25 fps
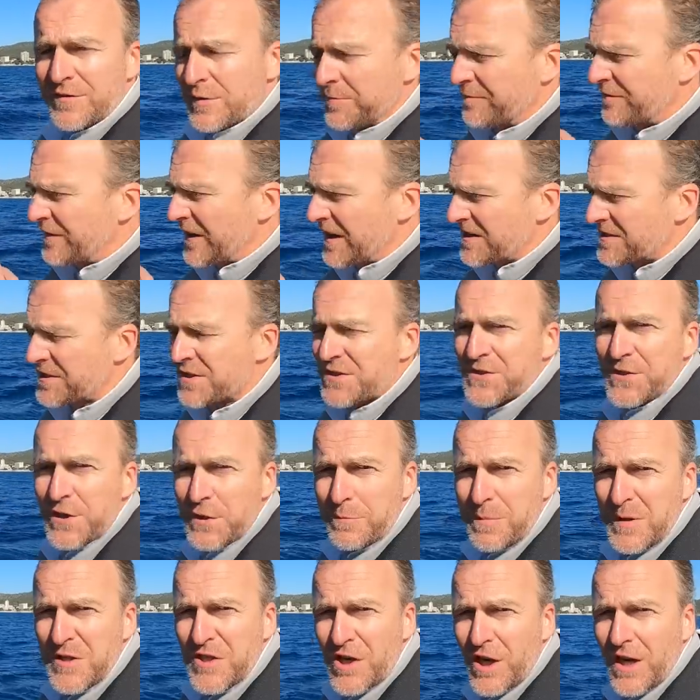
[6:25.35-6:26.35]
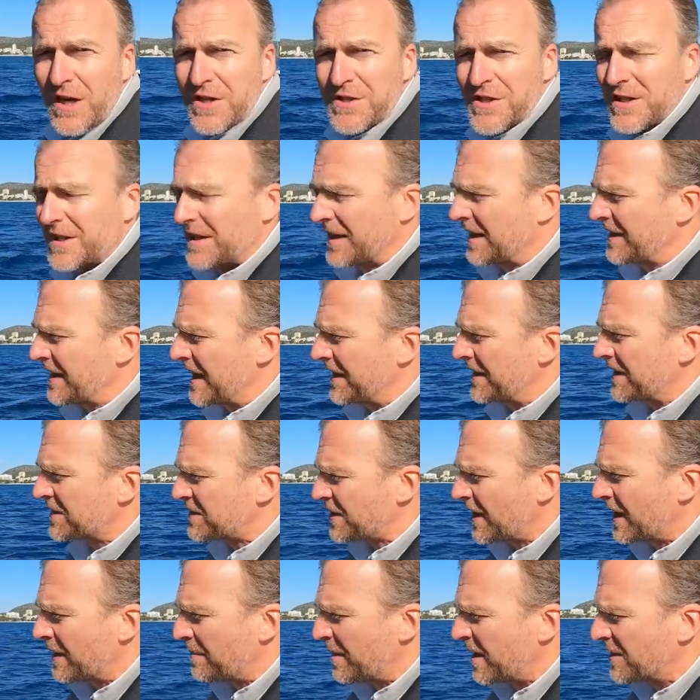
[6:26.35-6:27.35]
from first the supercharger and then the
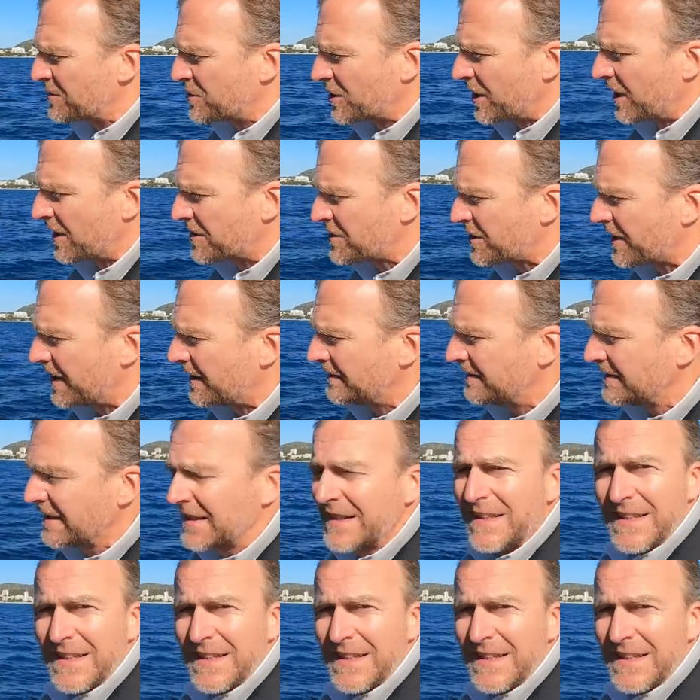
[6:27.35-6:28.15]
turbocharger,